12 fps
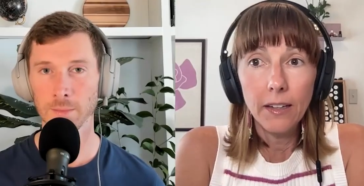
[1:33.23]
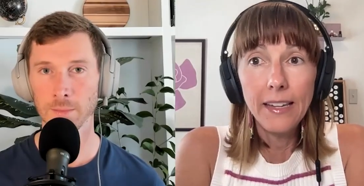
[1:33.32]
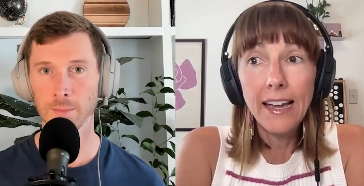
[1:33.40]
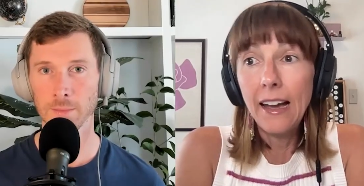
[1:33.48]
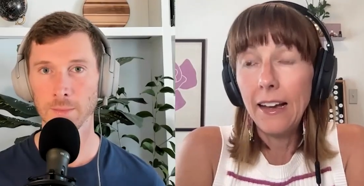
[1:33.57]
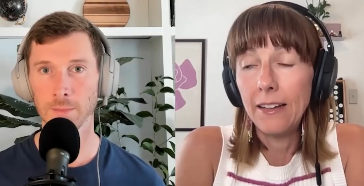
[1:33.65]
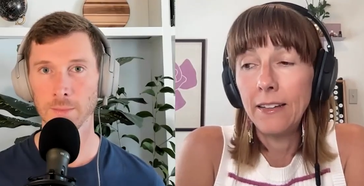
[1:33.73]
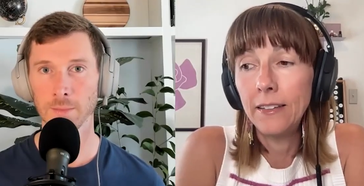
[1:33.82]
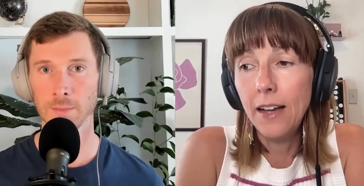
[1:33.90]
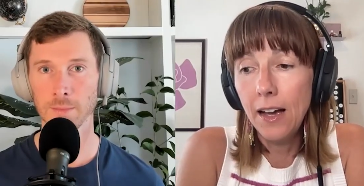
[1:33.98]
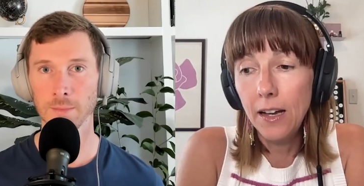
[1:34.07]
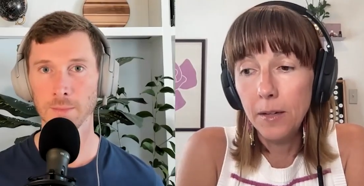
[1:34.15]
Speaker 1: Yeah,
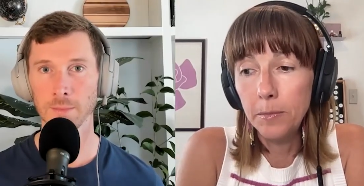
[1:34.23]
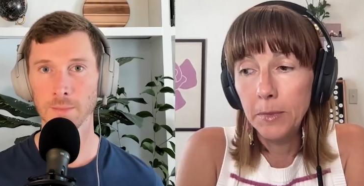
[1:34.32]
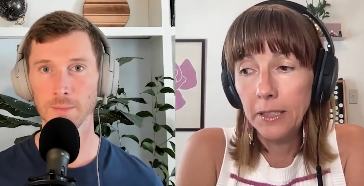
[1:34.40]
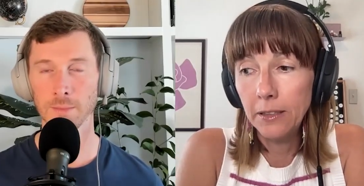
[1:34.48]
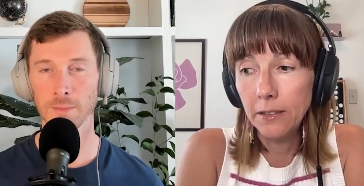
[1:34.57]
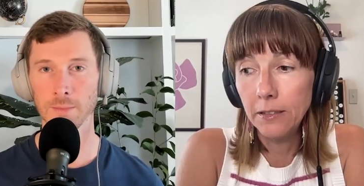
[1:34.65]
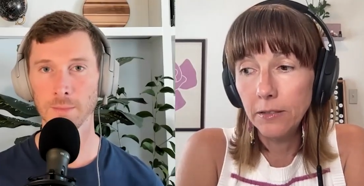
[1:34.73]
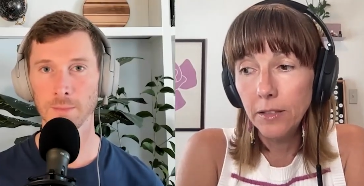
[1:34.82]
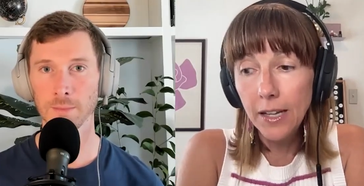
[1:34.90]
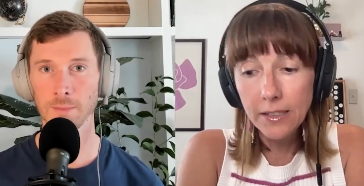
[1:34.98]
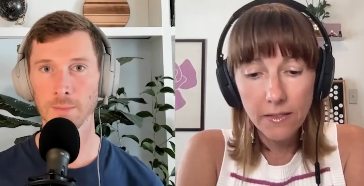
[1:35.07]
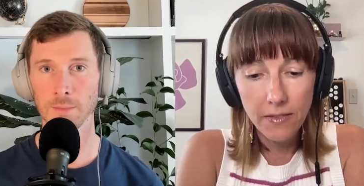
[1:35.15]
um,
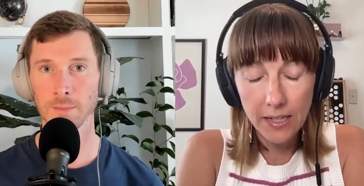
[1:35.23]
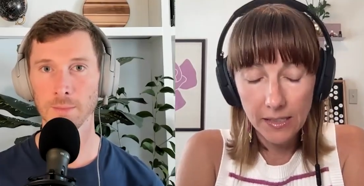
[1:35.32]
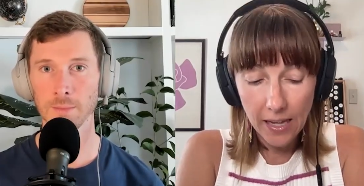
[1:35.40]
lots of things.